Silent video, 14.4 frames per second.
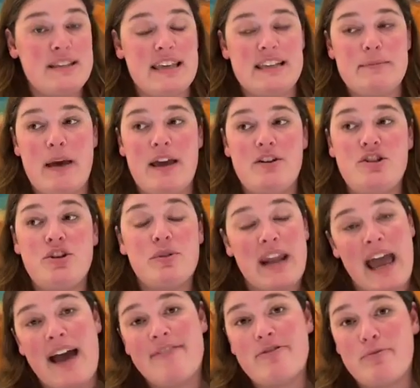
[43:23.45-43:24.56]
They spent
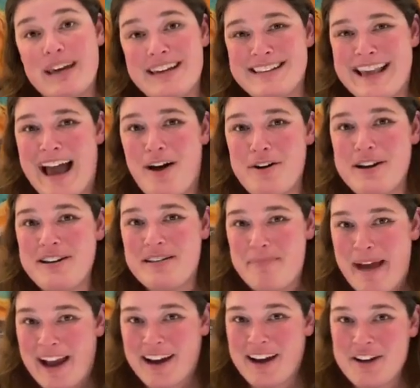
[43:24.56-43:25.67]
2.5 weeks out in the
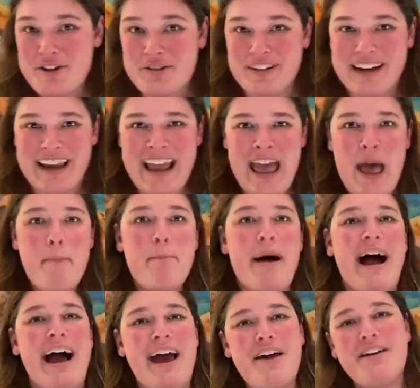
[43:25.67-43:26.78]
backcountry,
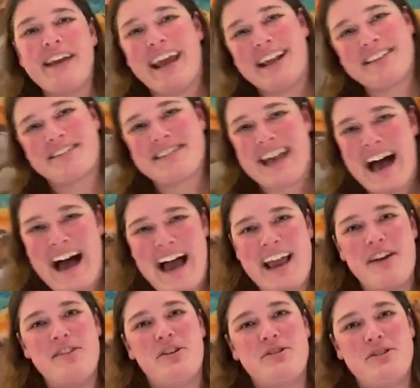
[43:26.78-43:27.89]
piled antlers high
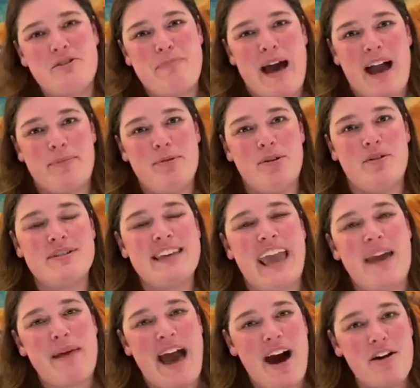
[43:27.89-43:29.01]
on those 2 pack mules,
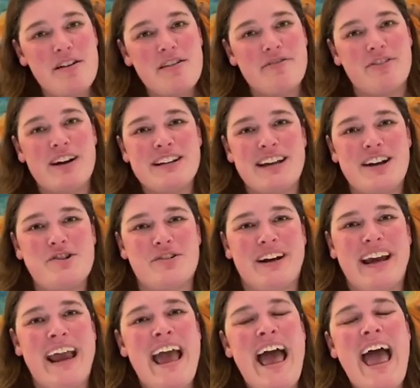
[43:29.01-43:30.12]
came out of the front
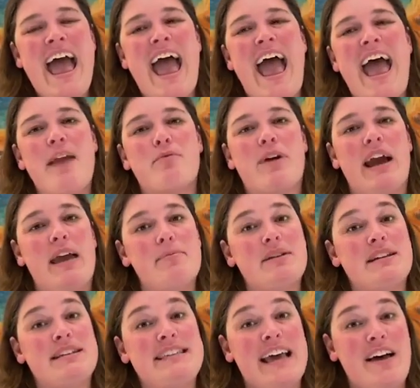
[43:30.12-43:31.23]
country, and were able
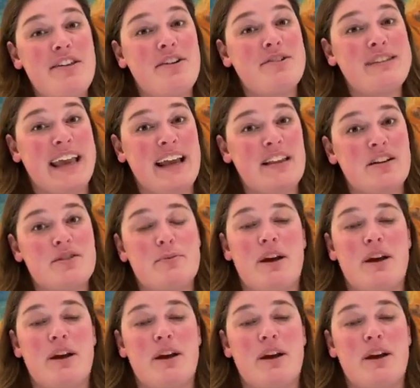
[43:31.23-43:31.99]
to sell those antlers.